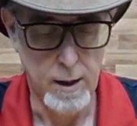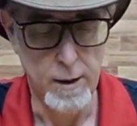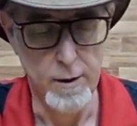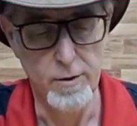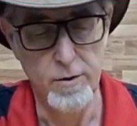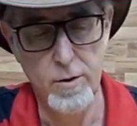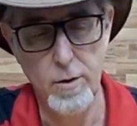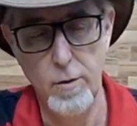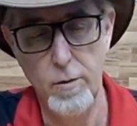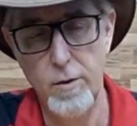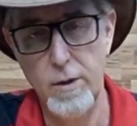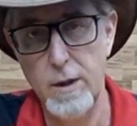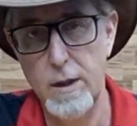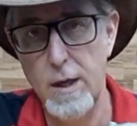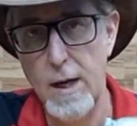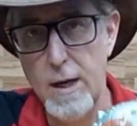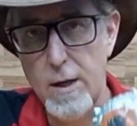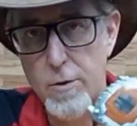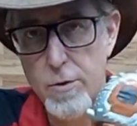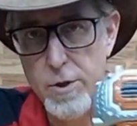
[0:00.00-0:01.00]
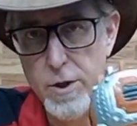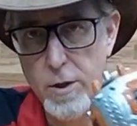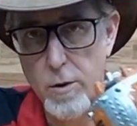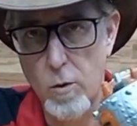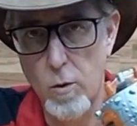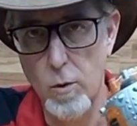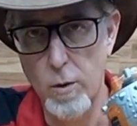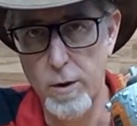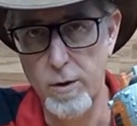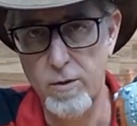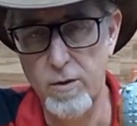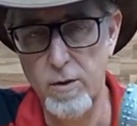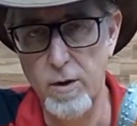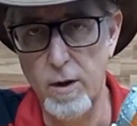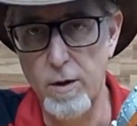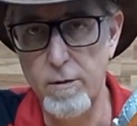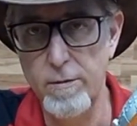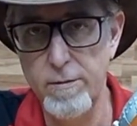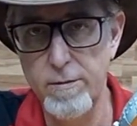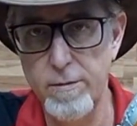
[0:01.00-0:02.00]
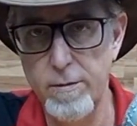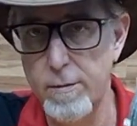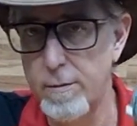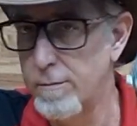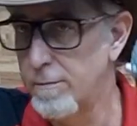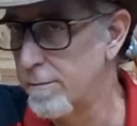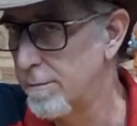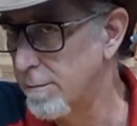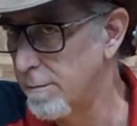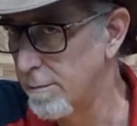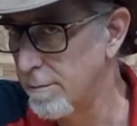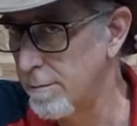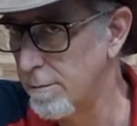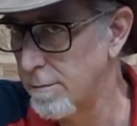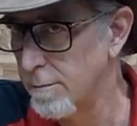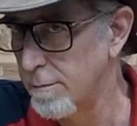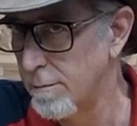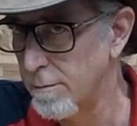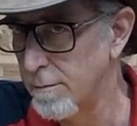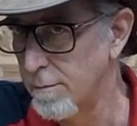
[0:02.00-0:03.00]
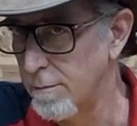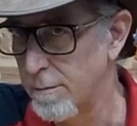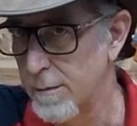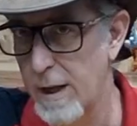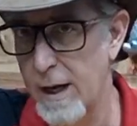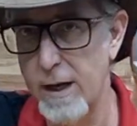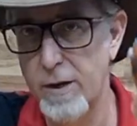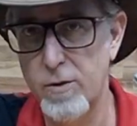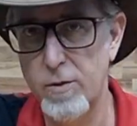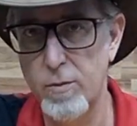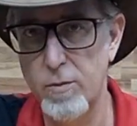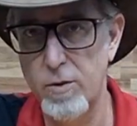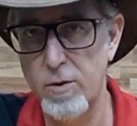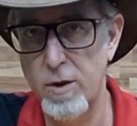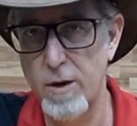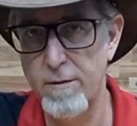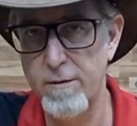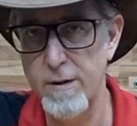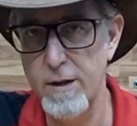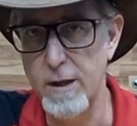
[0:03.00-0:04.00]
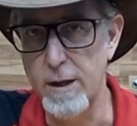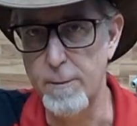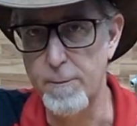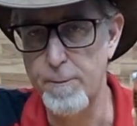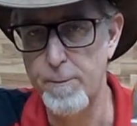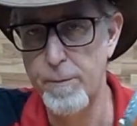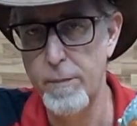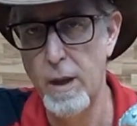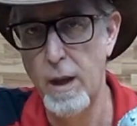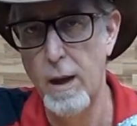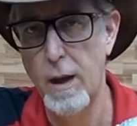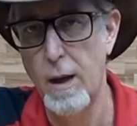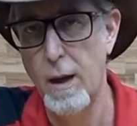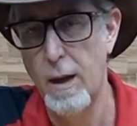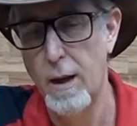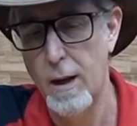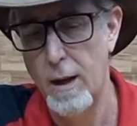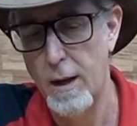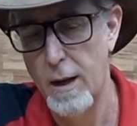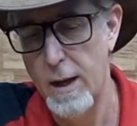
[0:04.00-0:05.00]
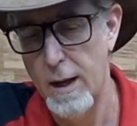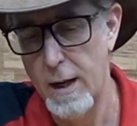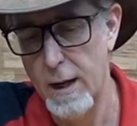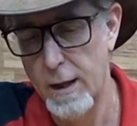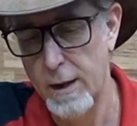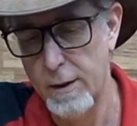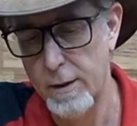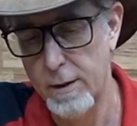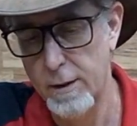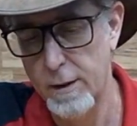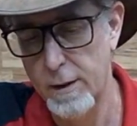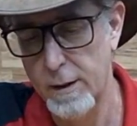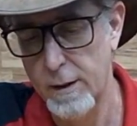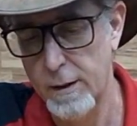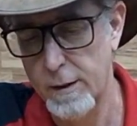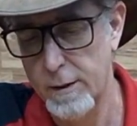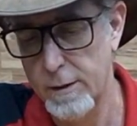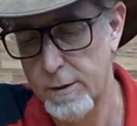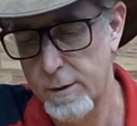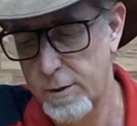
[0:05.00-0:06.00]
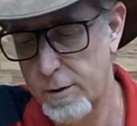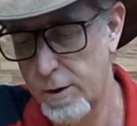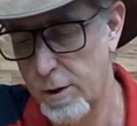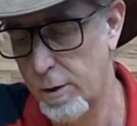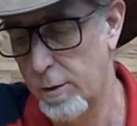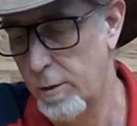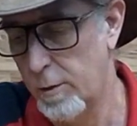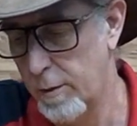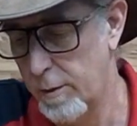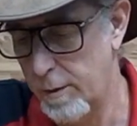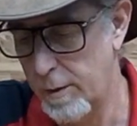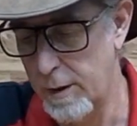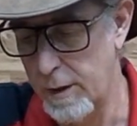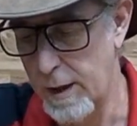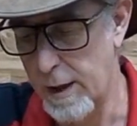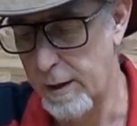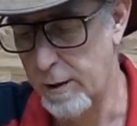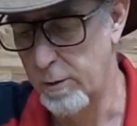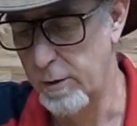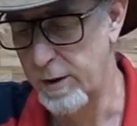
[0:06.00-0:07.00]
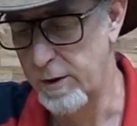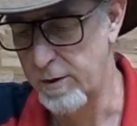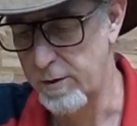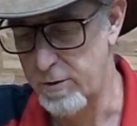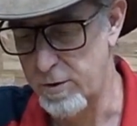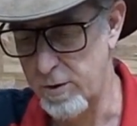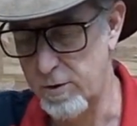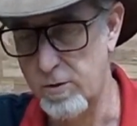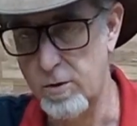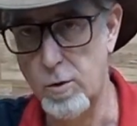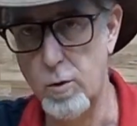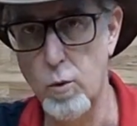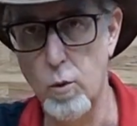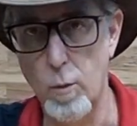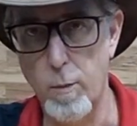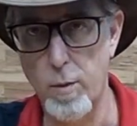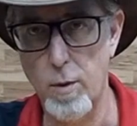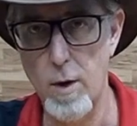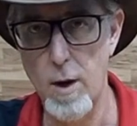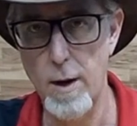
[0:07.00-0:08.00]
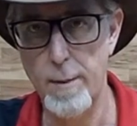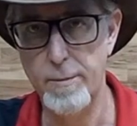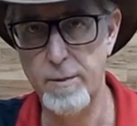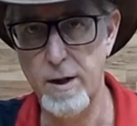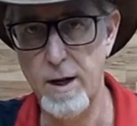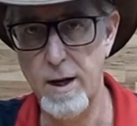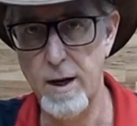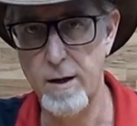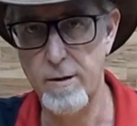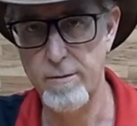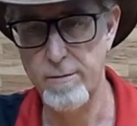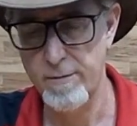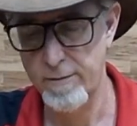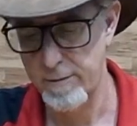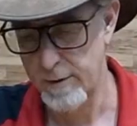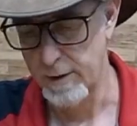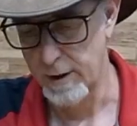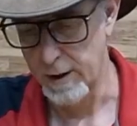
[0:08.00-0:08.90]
So the energy core itself has some stuff in it. And so not only is it just a cool prop to have,